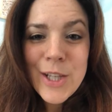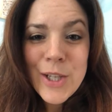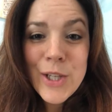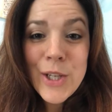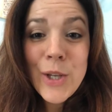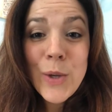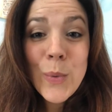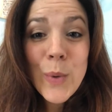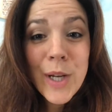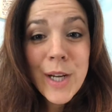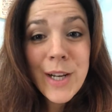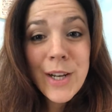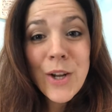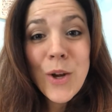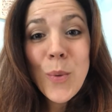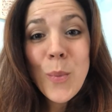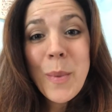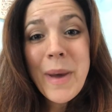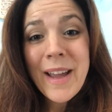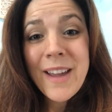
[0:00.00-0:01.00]
Do you want to
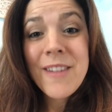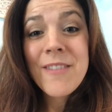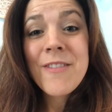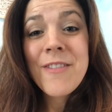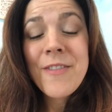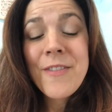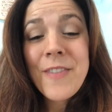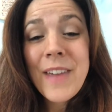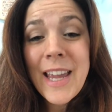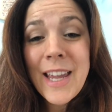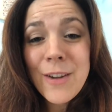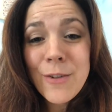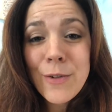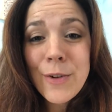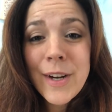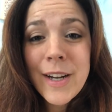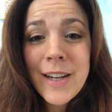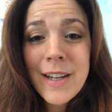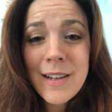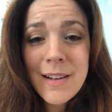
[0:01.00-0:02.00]
know my
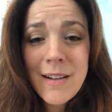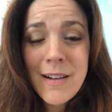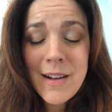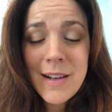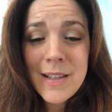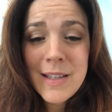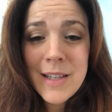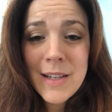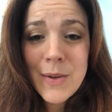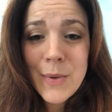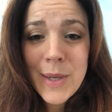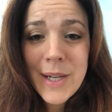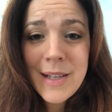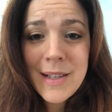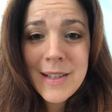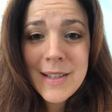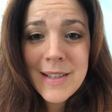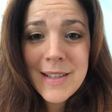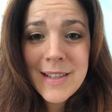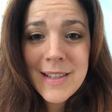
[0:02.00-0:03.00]
favorite
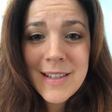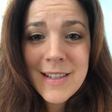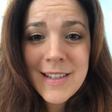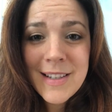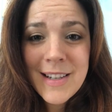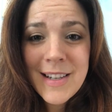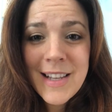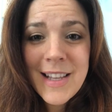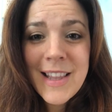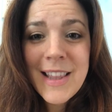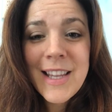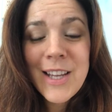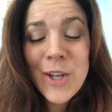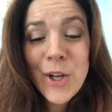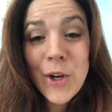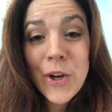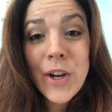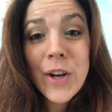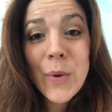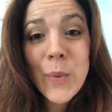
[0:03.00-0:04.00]
consequence? Then
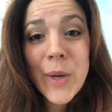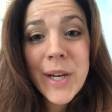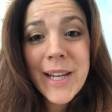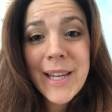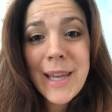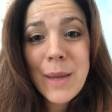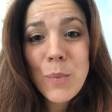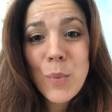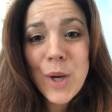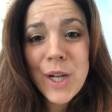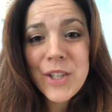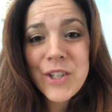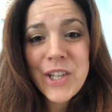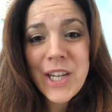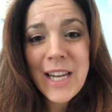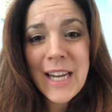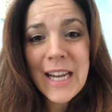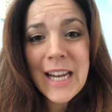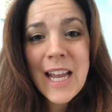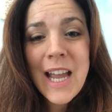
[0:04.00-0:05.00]
you're going to want to keep
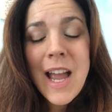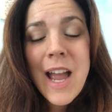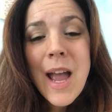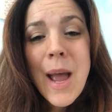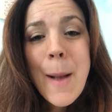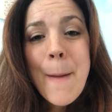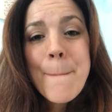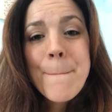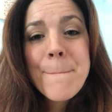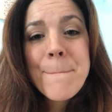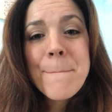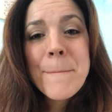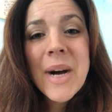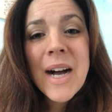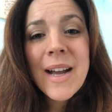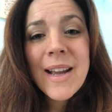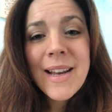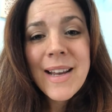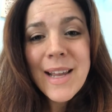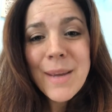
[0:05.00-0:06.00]
watching.
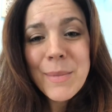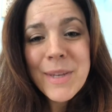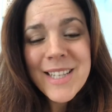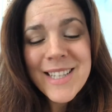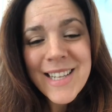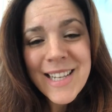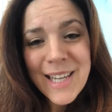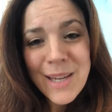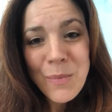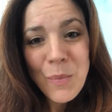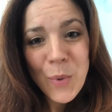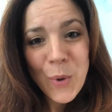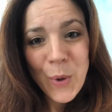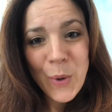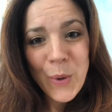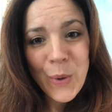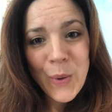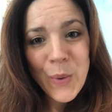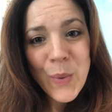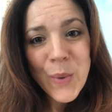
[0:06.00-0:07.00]
My name is Nikki
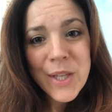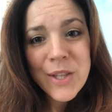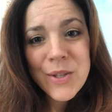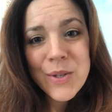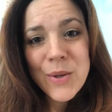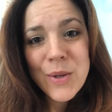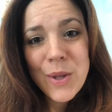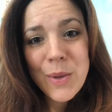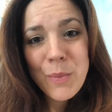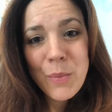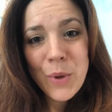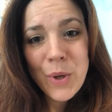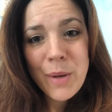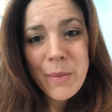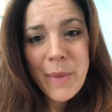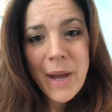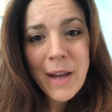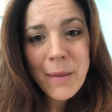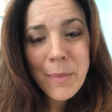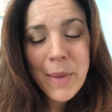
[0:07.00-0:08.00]
Morrow with To the Moon
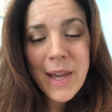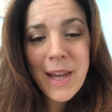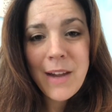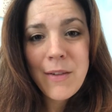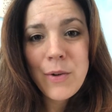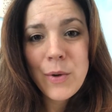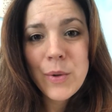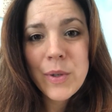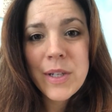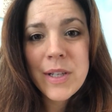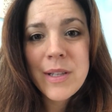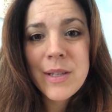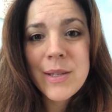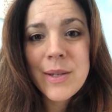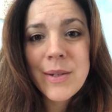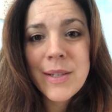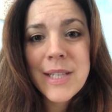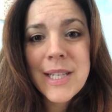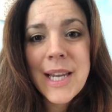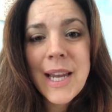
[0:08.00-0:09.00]
and Back Behavioral
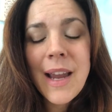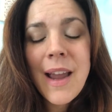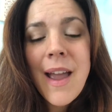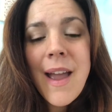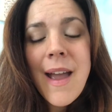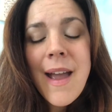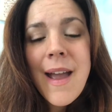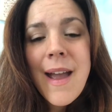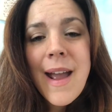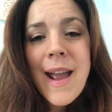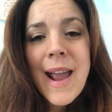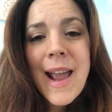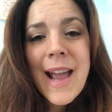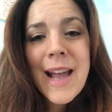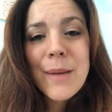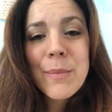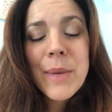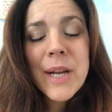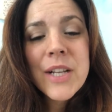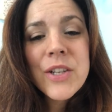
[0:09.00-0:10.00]
Consulting,
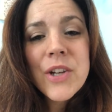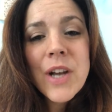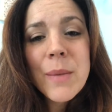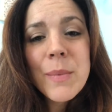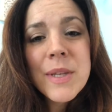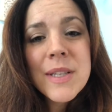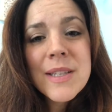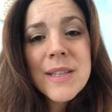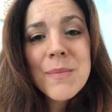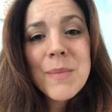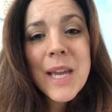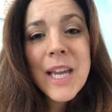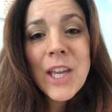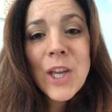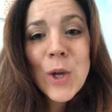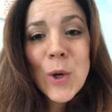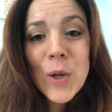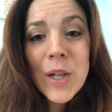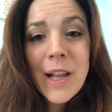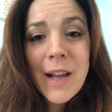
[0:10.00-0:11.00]
and my job is to
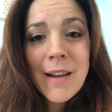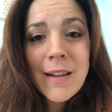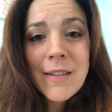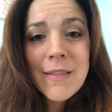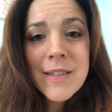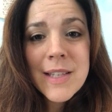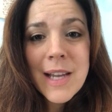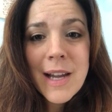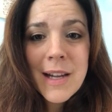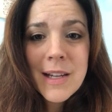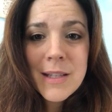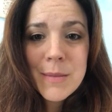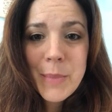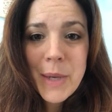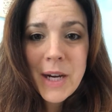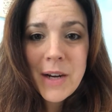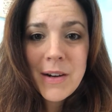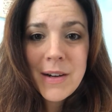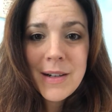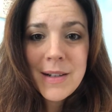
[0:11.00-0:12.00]
make your lives as
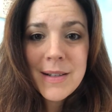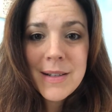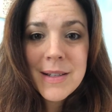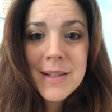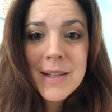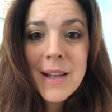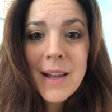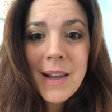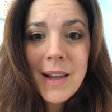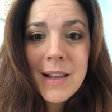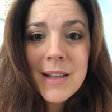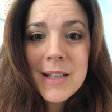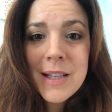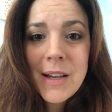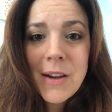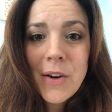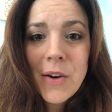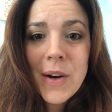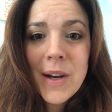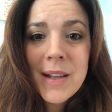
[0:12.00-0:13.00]
parents
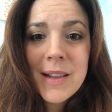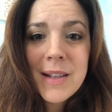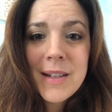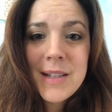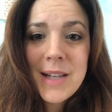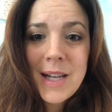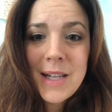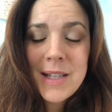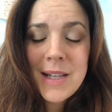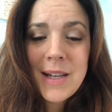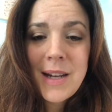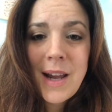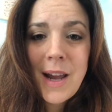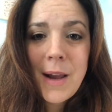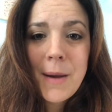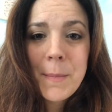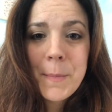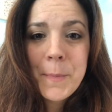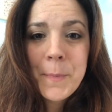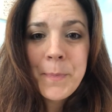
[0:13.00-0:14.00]
easier in the
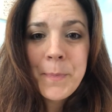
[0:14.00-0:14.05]
day-to-day.